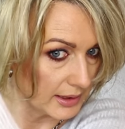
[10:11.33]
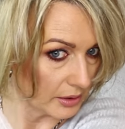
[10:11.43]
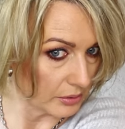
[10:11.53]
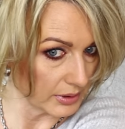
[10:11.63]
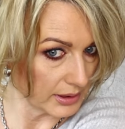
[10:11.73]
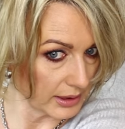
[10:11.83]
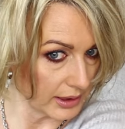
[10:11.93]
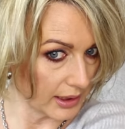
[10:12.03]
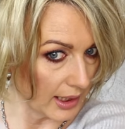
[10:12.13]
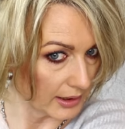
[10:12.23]
that you
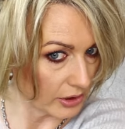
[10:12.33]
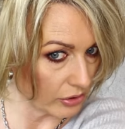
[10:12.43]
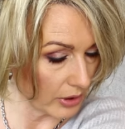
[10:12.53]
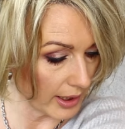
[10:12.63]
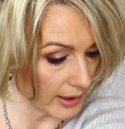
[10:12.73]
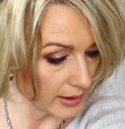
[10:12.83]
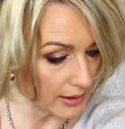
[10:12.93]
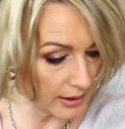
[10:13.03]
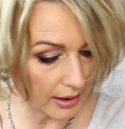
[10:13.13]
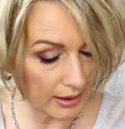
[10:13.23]
see are
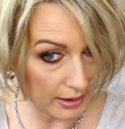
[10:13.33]
straight